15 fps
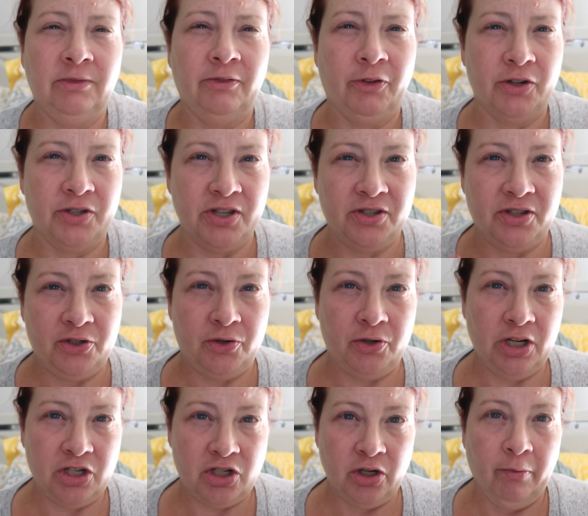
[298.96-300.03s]
versus the
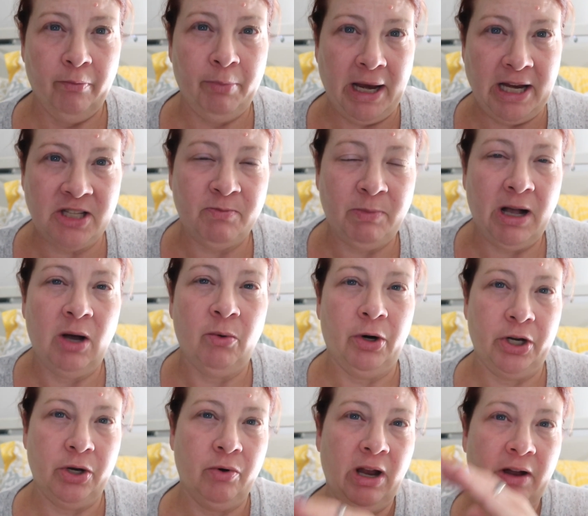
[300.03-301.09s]
traditional baseball
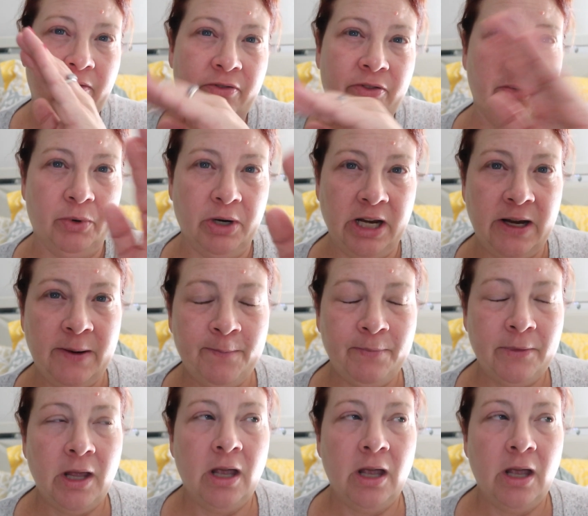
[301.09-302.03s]
where you have three.